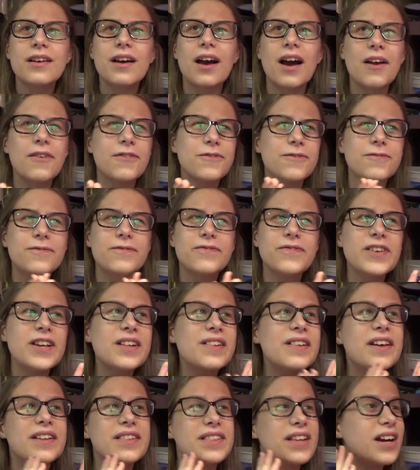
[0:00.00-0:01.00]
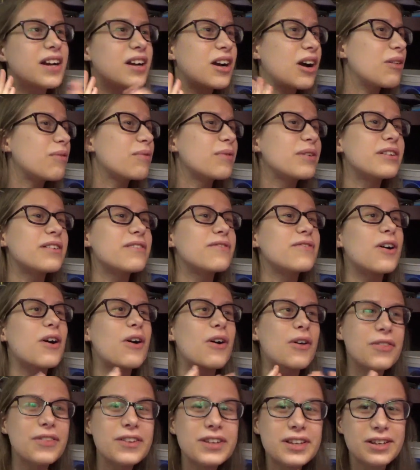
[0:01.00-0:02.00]
I feel like that got rid of
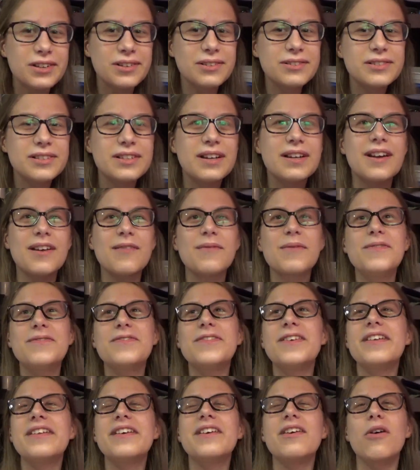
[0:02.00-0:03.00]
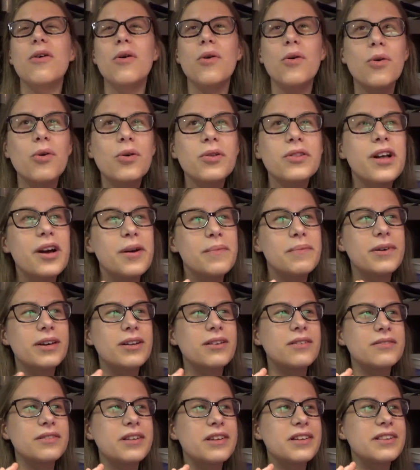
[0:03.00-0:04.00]
all the guilt, and I've been feeling a whole lot
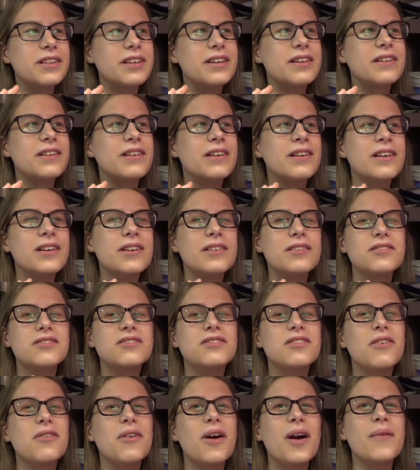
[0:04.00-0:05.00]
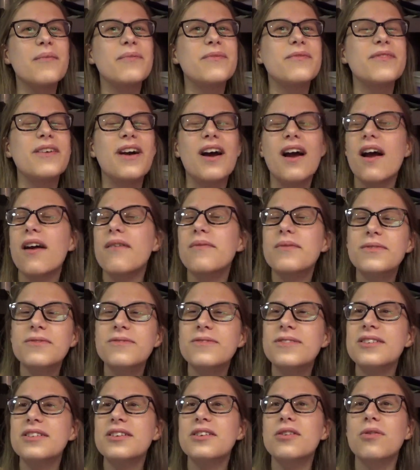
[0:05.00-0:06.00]
better lately. So I've been
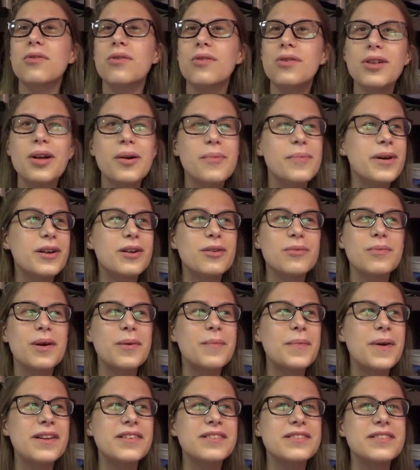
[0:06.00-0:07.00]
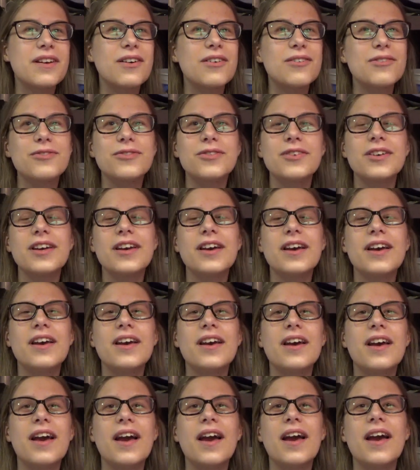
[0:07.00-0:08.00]
feeling a whole lot better about myself.
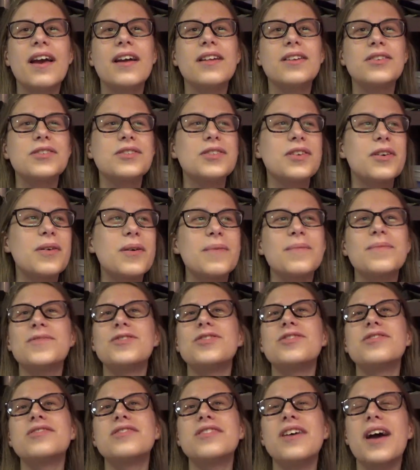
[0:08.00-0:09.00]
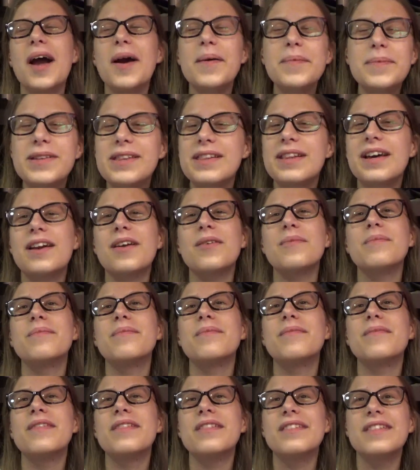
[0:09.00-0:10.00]
And so I'm just happy that
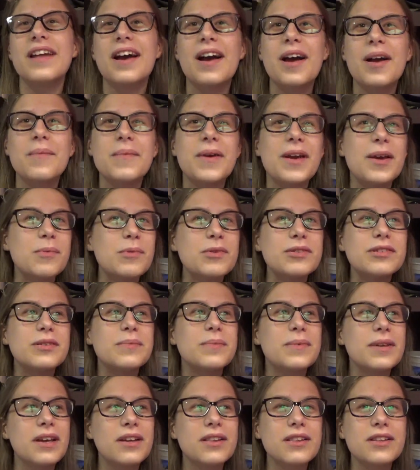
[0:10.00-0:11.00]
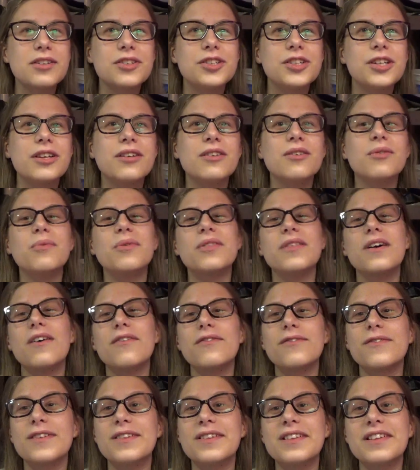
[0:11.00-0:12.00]
I'm able to be on the channel
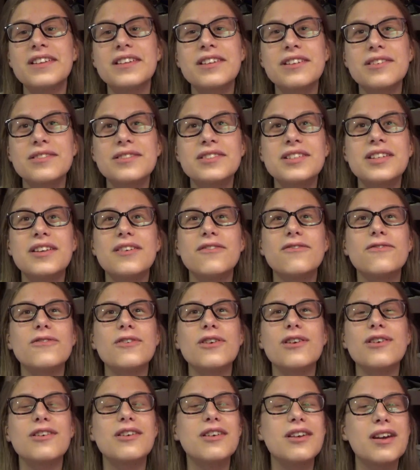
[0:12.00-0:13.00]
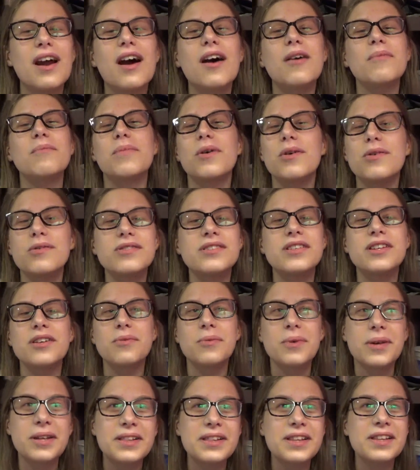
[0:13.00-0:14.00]
without feeling guilty for not posting
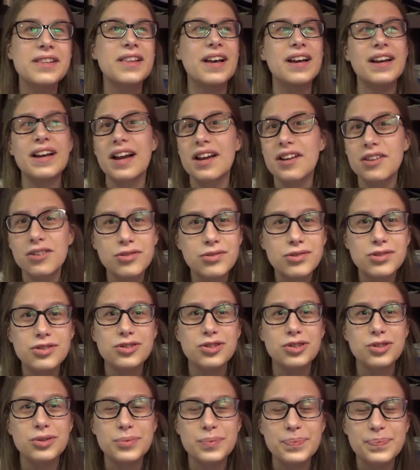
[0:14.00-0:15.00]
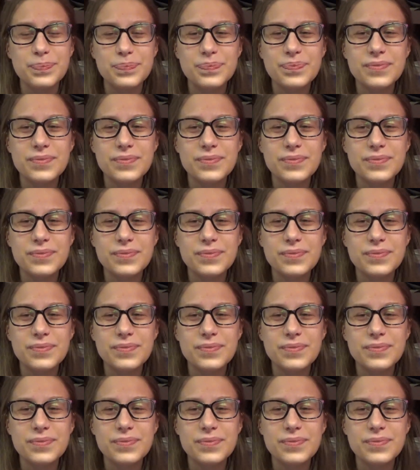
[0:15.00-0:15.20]
weekly like I used to.